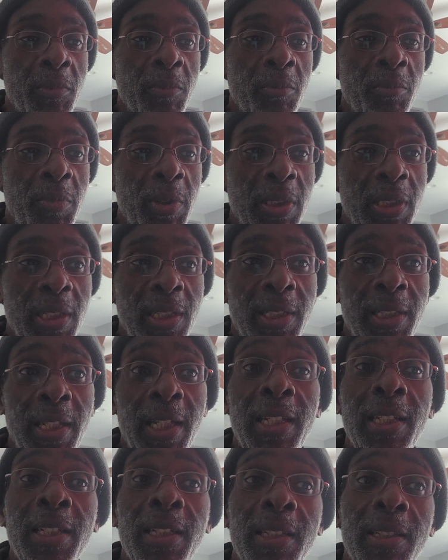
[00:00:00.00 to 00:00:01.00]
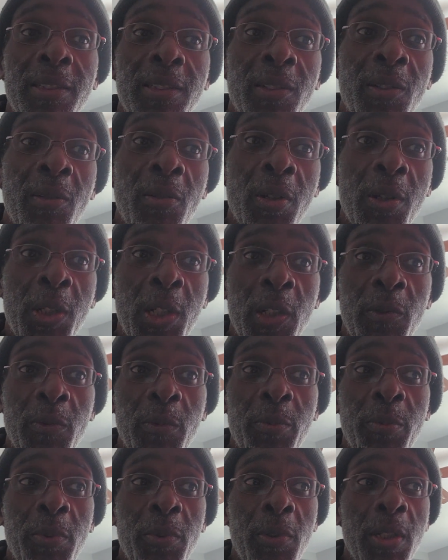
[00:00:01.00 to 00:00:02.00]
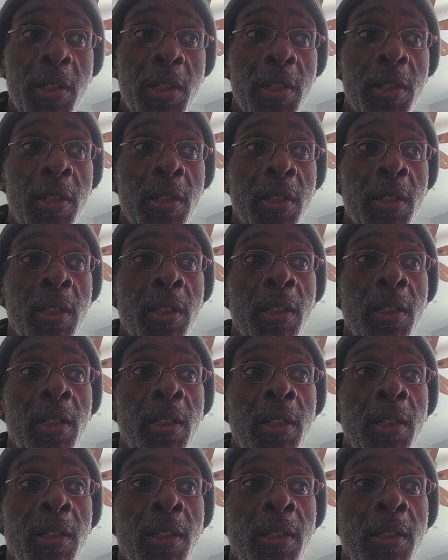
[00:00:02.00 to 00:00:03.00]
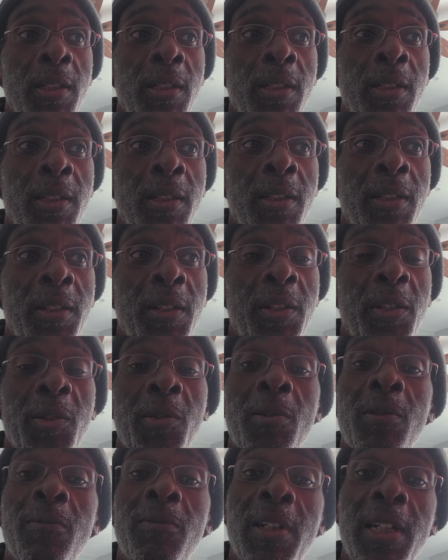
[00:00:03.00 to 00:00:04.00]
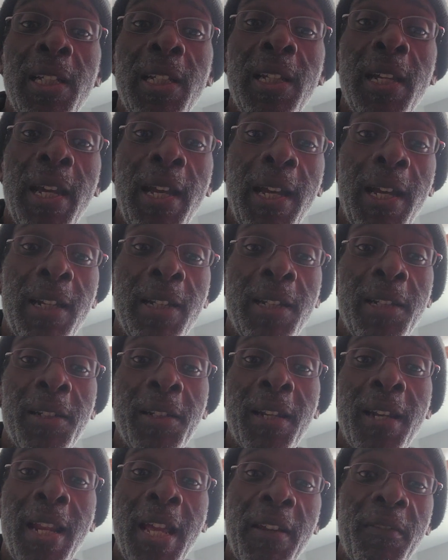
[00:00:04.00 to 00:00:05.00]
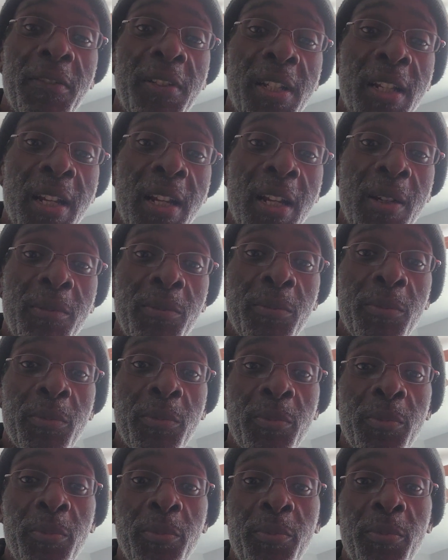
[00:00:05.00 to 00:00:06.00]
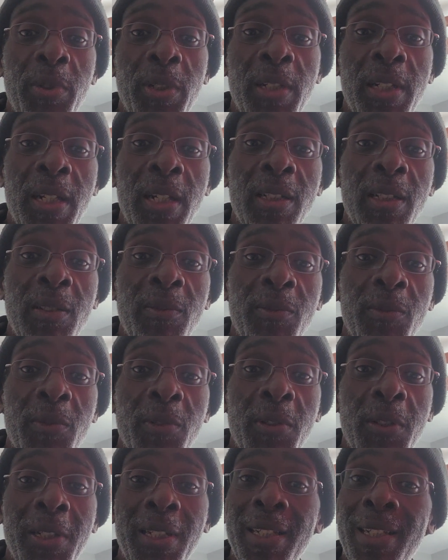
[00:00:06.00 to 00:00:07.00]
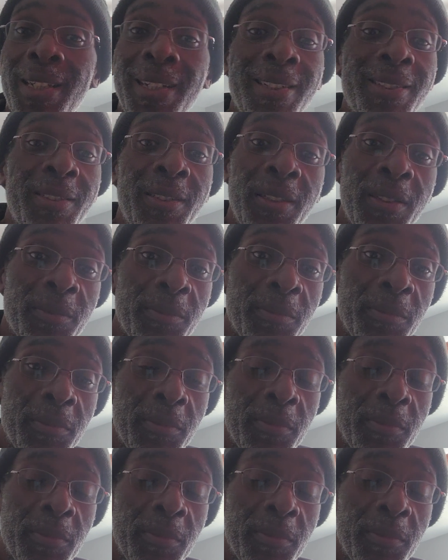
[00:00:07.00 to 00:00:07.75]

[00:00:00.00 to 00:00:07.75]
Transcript: But the thing is, according to reports, she already had a lifetime protective order against them.